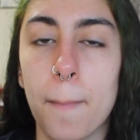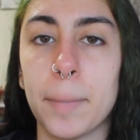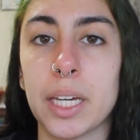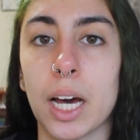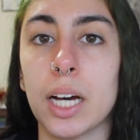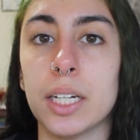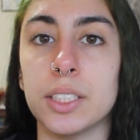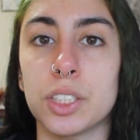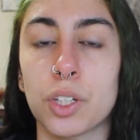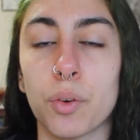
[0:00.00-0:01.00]

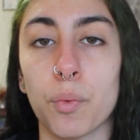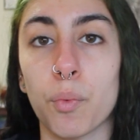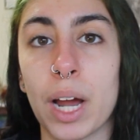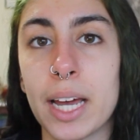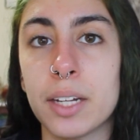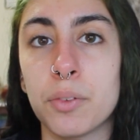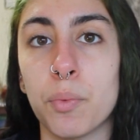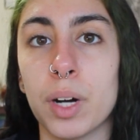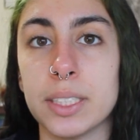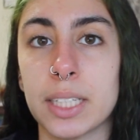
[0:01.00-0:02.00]
because Red
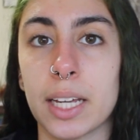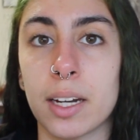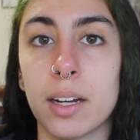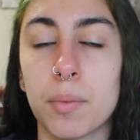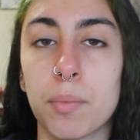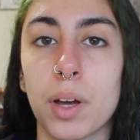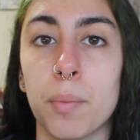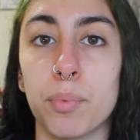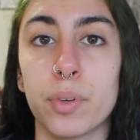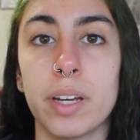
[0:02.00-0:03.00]
was in a
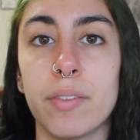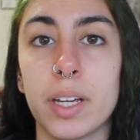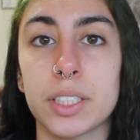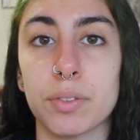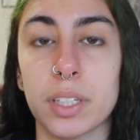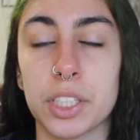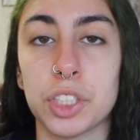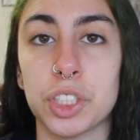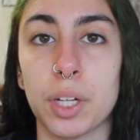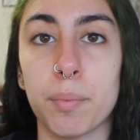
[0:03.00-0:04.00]
previous
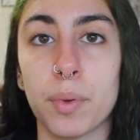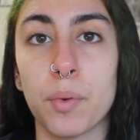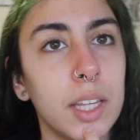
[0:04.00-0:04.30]
relationship.